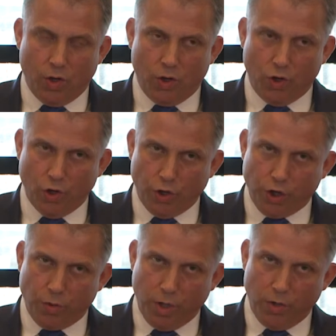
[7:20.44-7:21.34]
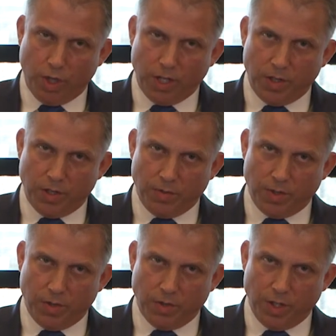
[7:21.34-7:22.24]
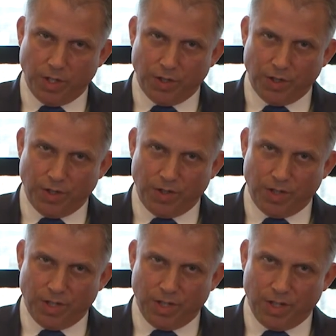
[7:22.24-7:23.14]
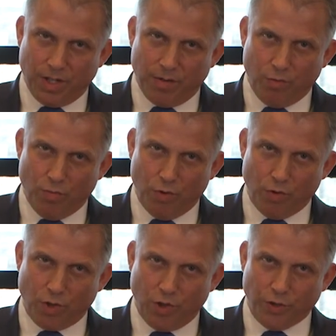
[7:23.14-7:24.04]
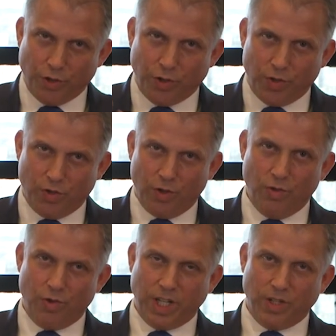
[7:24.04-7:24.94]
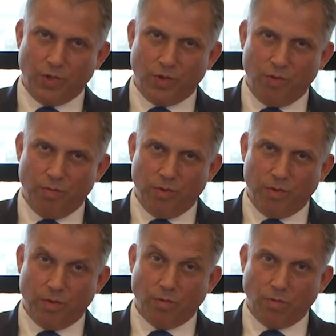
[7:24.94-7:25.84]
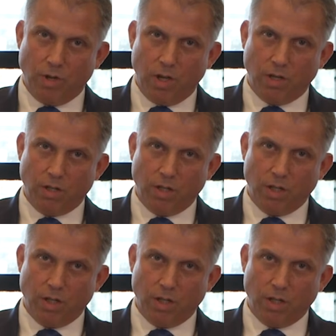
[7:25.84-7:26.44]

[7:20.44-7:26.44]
the lawyer will look at the terms and conditions, but most lawyers don't look at the scope. Wrong.